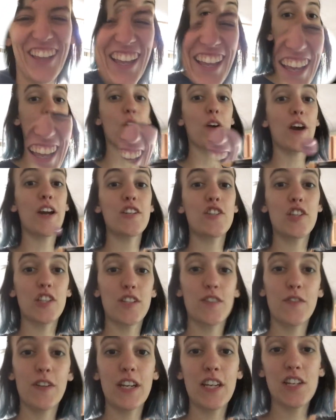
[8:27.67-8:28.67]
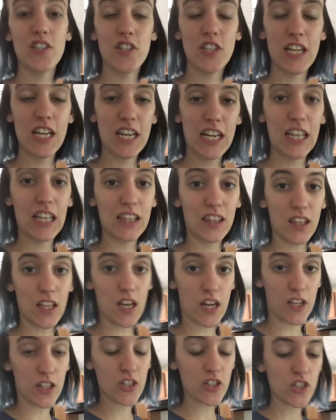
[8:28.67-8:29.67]
So I just finished eating
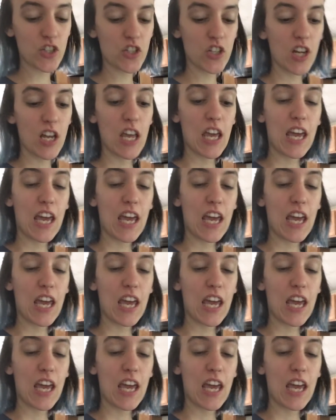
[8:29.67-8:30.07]
lunch,